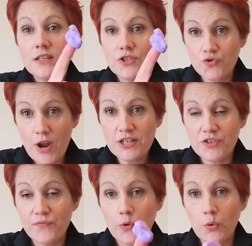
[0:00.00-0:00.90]
Stretch
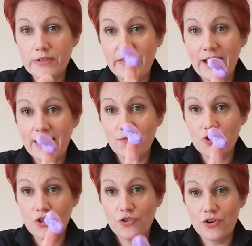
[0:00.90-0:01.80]
and fold, and that gives
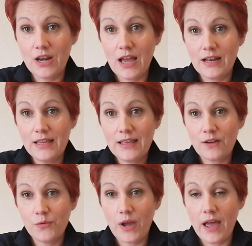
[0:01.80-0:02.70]
you your lilac,
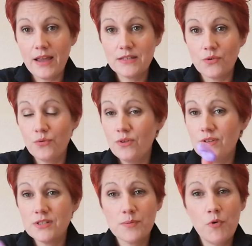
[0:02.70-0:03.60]
okay? So
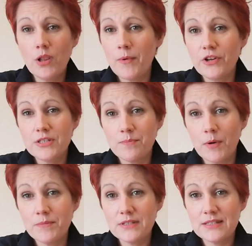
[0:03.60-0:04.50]
small amounts,
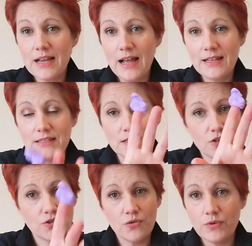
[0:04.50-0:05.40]
mums and dads,
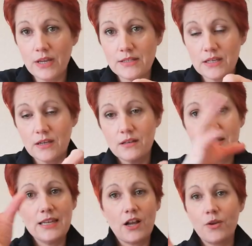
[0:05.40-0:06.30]
don't need to
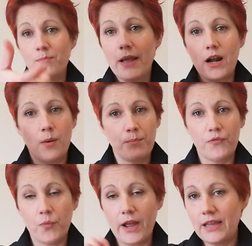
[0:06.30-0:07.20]
take big lump
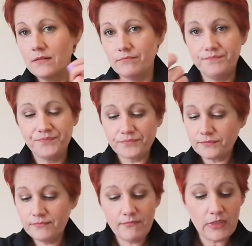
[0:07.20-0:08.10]
of white, and
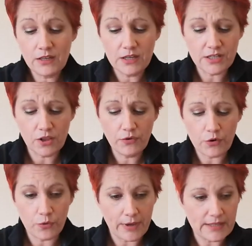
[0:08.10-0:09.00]
because it'll only
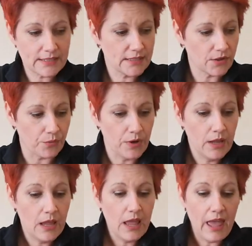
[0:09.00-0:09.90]
go to waste. So
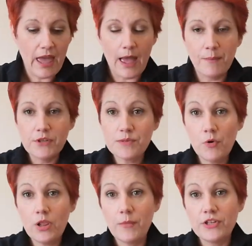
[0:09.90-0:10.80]

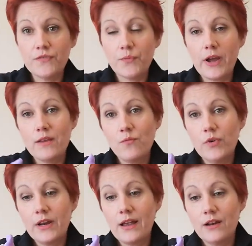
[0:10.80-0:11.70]
small amount of white.
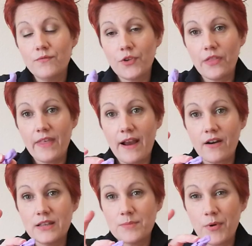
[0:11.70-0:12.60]
What I'll have done there
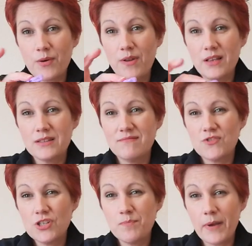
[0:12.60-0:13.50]
is about
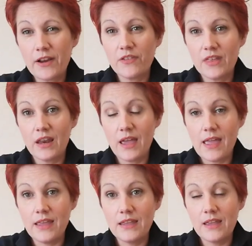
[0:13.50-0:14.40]
just bigger than
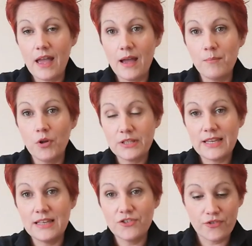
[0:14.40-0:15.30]
a
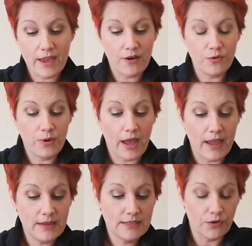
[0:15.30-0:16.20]
Malteser there,
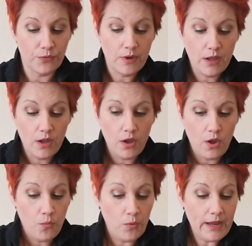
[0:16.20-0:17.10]
okay? So
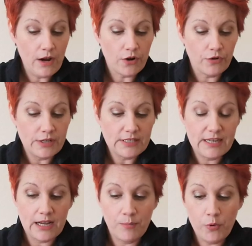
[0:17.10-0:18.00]
we are going to
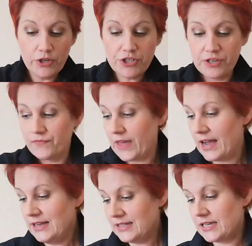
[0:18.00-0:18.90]
take a portion of
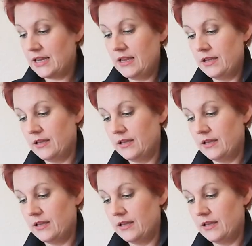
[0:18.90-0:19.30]
that